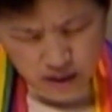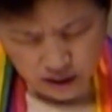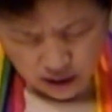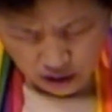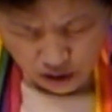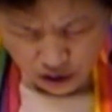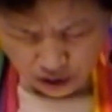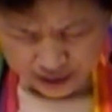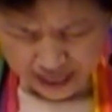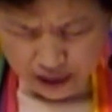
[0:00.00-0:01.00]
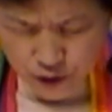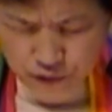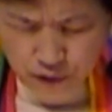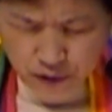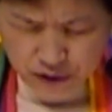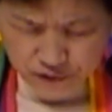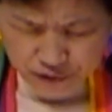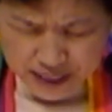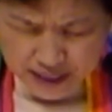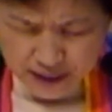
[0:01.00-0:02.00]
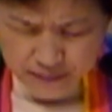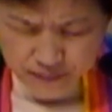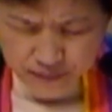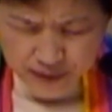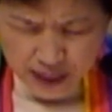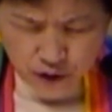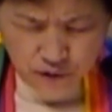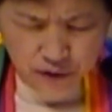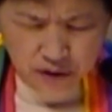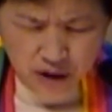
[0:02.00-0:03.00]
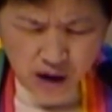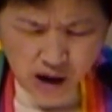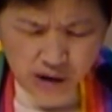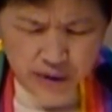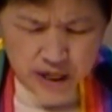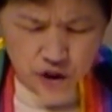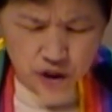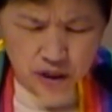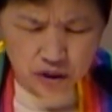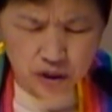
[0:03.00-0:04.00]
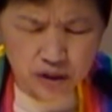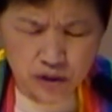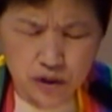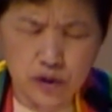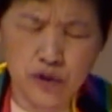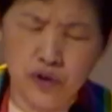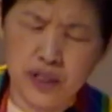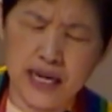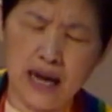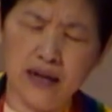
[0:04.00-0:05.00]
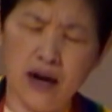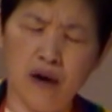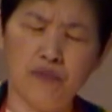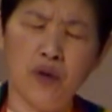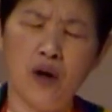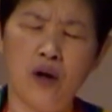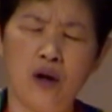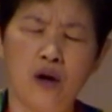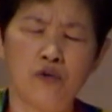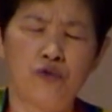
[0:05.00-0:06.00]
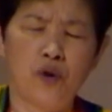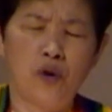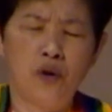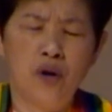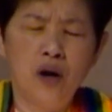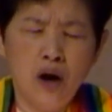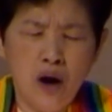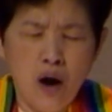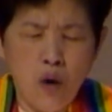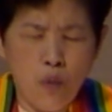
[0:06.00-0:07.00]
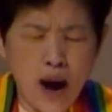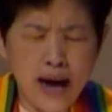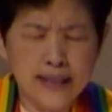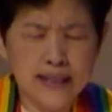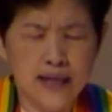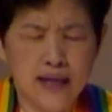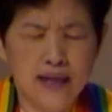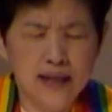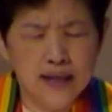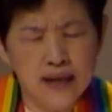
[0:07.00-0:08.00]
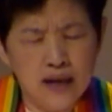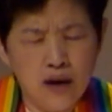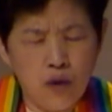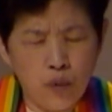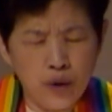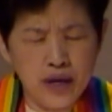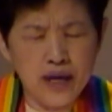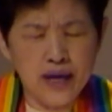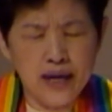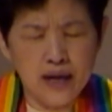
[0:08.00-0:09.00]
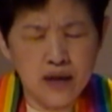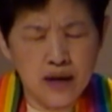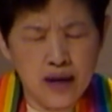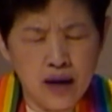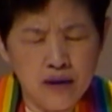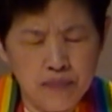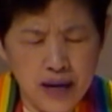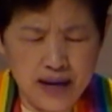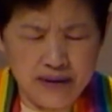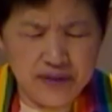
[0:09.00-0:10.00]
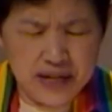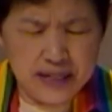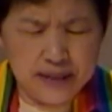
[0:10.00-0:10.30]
Oh Lord, thank you for the freedom. Thank you for the courage to stand up for what we believe in